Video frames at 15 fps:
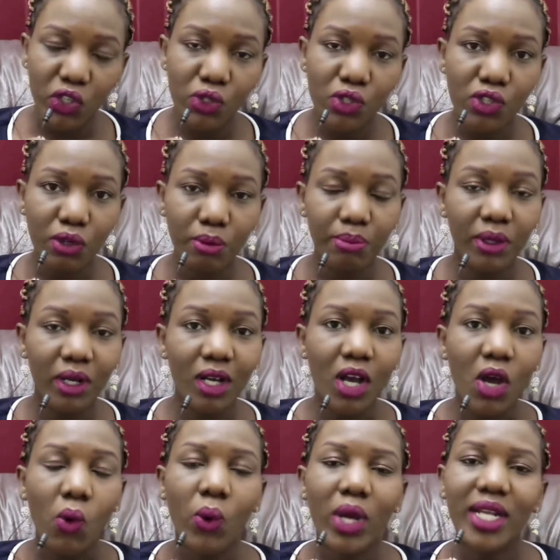on youtube
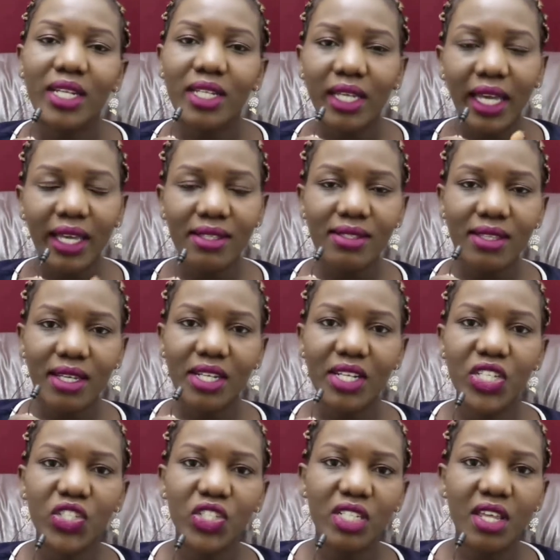when casey
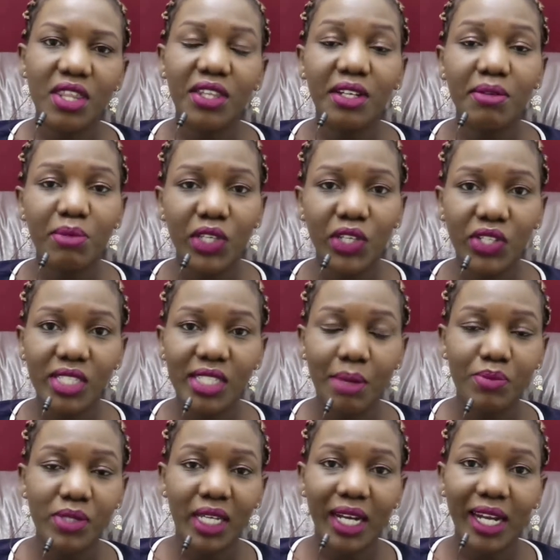reached 3 million
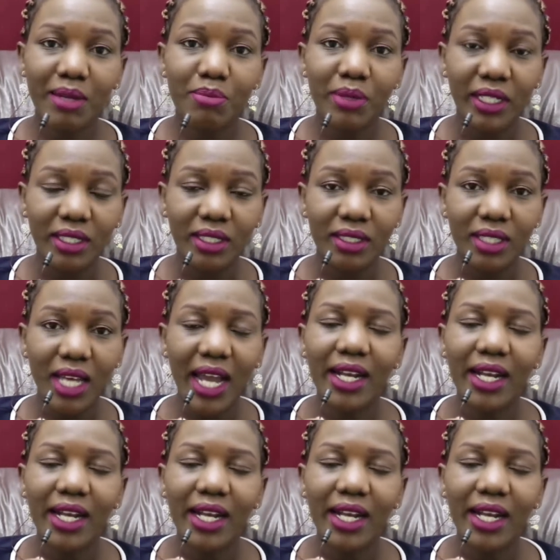subscribers